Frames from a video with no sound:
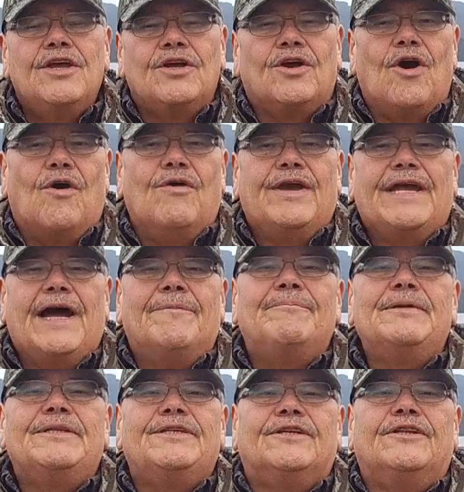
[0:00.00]
going up
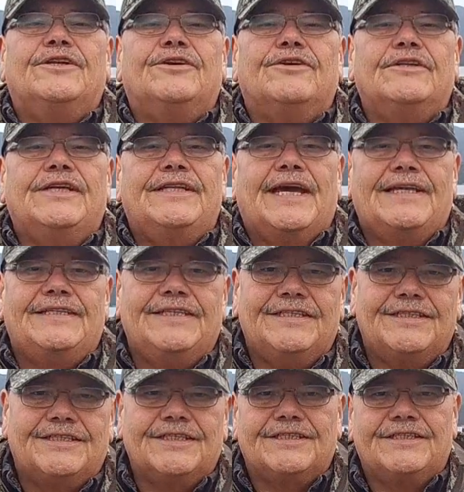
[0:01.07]
until the early
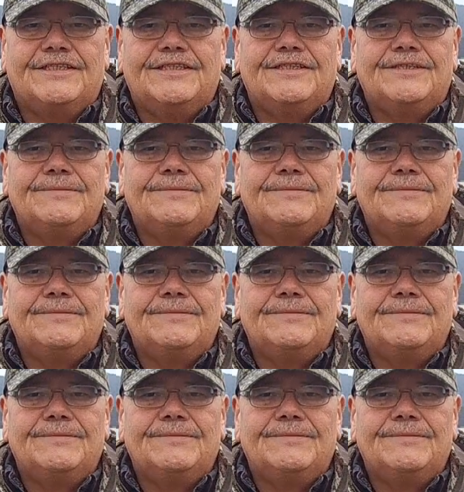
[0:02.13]
1960s.